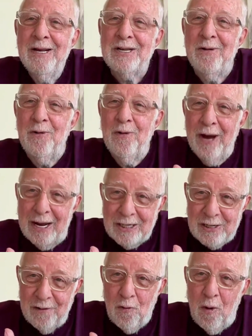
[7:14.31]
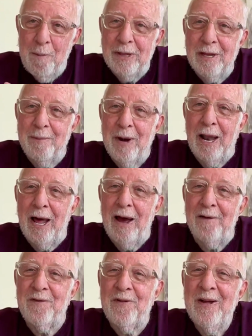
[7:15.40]
So actually, one month in my
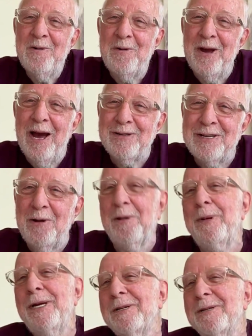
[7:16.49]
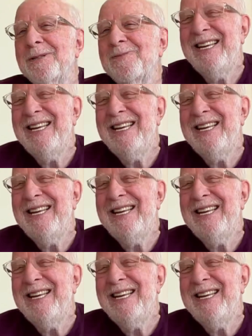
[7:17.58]
life, we outsold the Beatles.